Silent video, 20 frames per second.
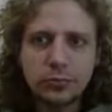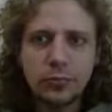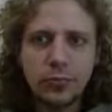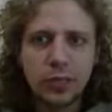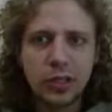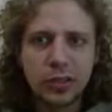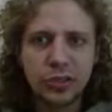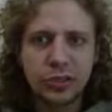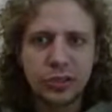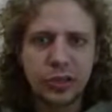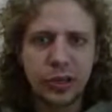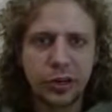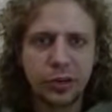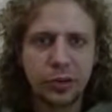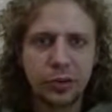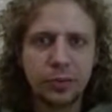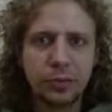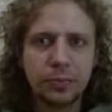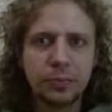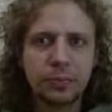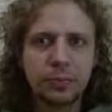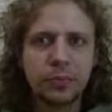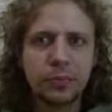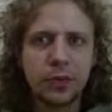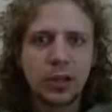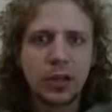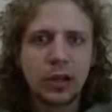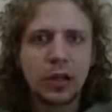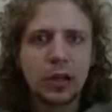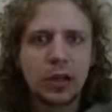So
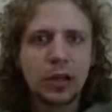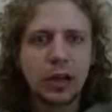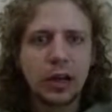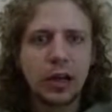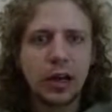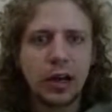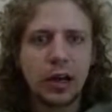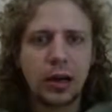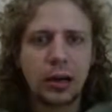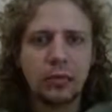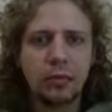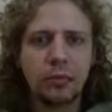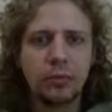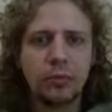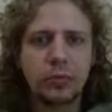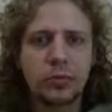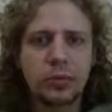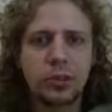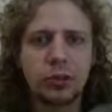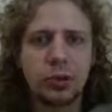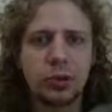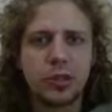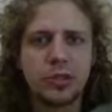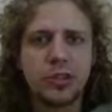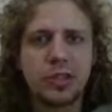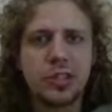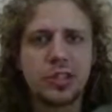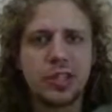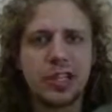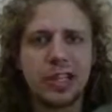once
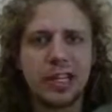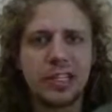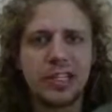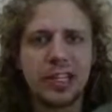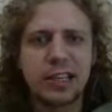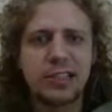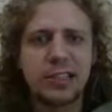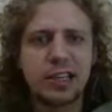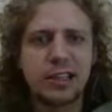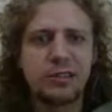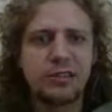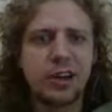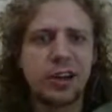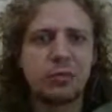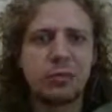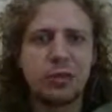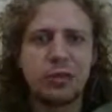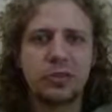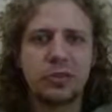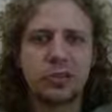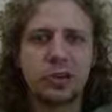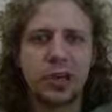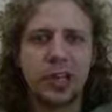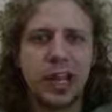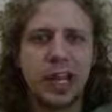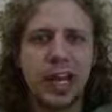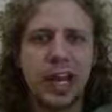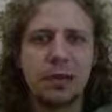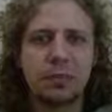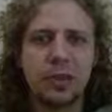this e takes d5 move has already
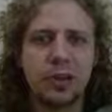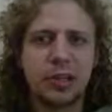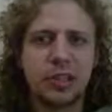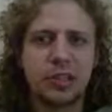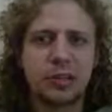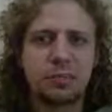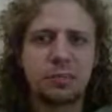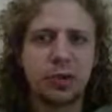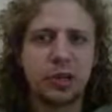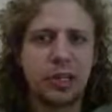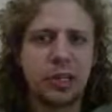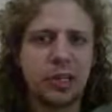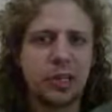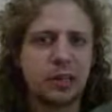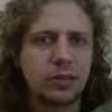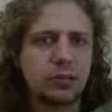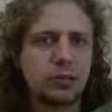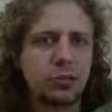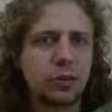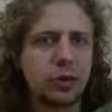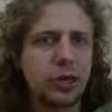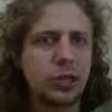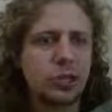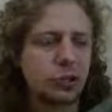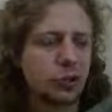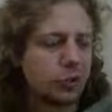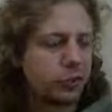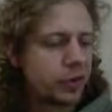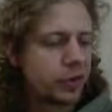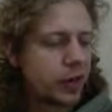happened, it's pretty
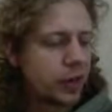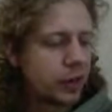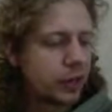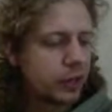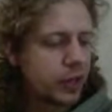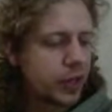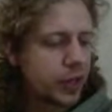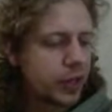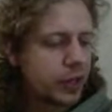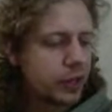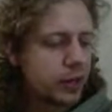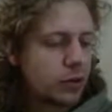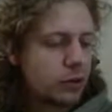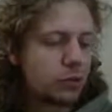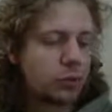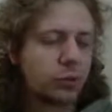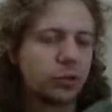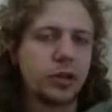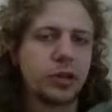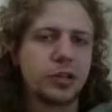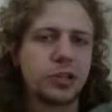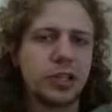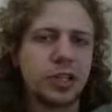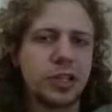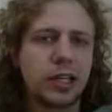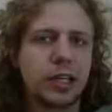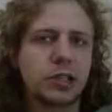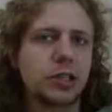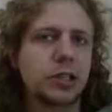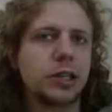surefire that we're going to see an
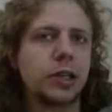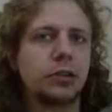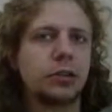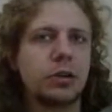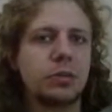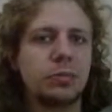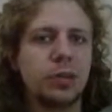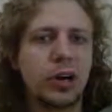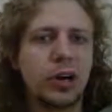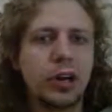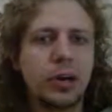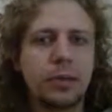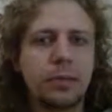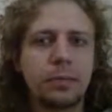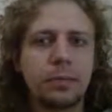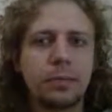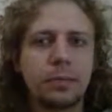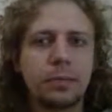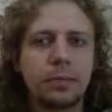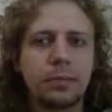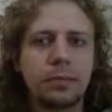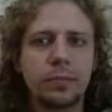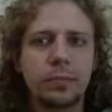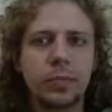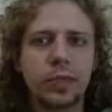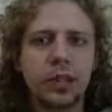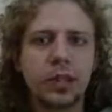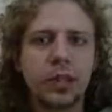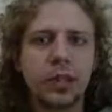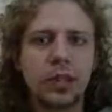isolated queen pawn.
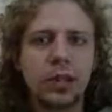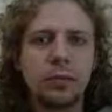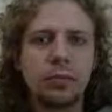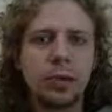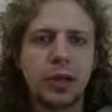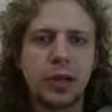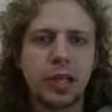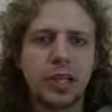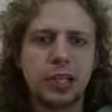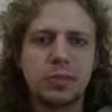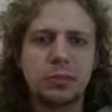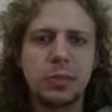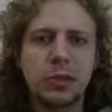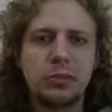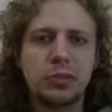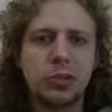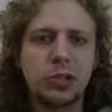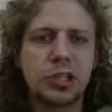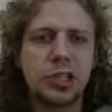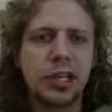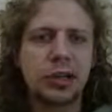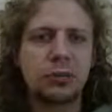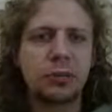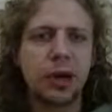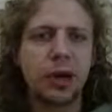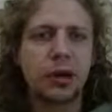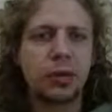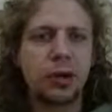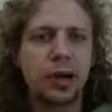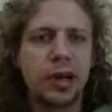But that doesn't mean we should take right
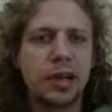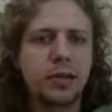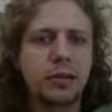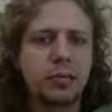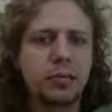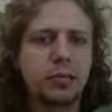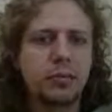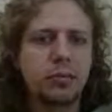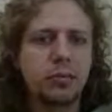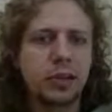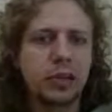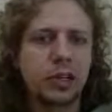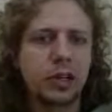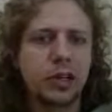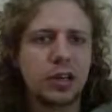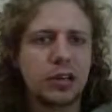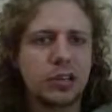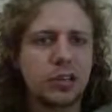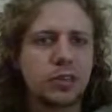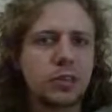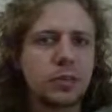away, because